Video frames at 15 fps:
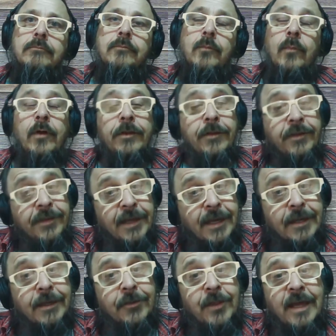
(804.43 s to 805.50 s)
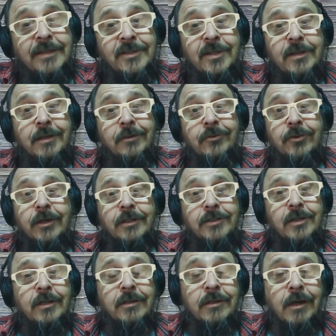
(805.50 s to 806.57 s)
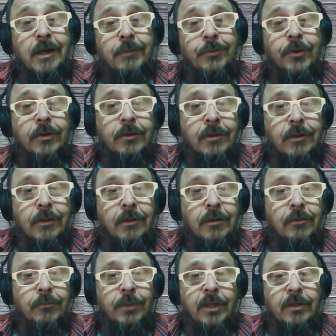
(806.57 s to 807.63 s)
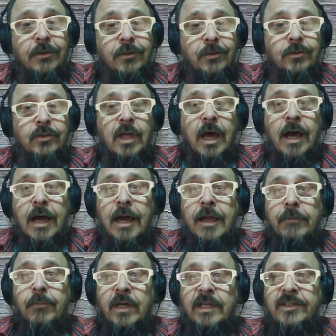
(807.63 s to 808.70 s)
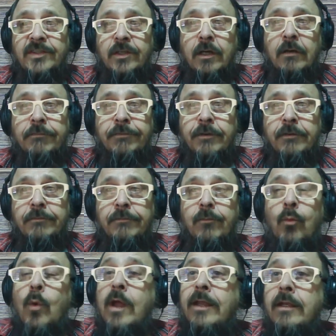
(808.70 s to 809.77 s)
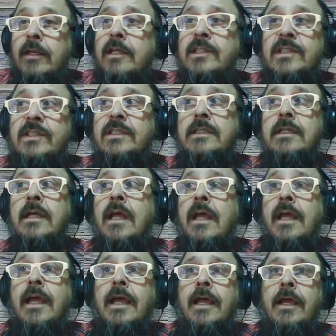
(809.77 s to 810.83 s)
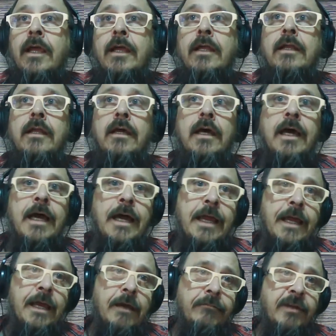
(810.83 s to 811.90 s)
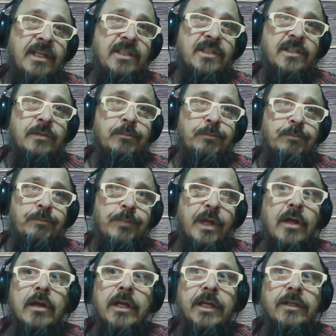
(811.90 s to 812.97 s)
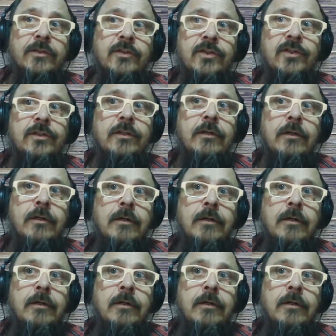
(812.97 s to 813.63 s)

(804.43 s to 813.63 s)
But that's an interesting topic, because I myself have witnessed and I have experienced